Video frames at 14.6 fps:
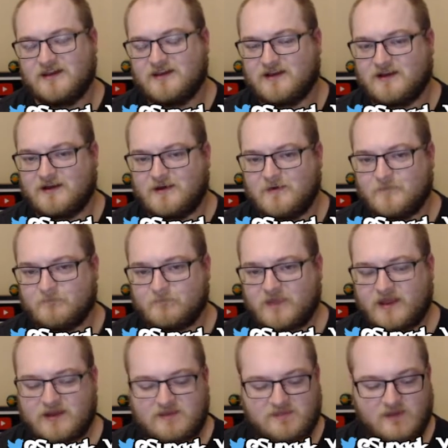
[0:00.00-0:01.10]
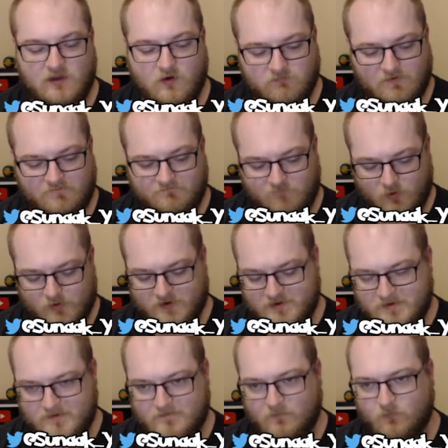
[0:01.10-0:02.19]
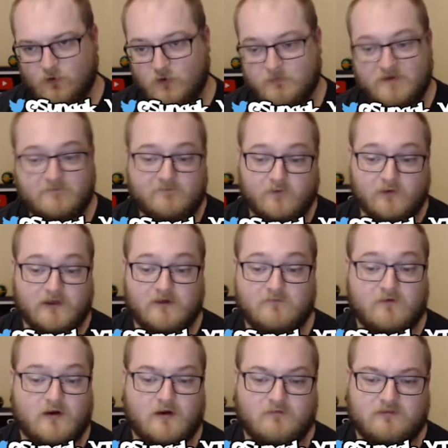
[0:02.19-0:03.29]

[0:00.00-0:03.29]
Um, anything over 40 will be fully evolved.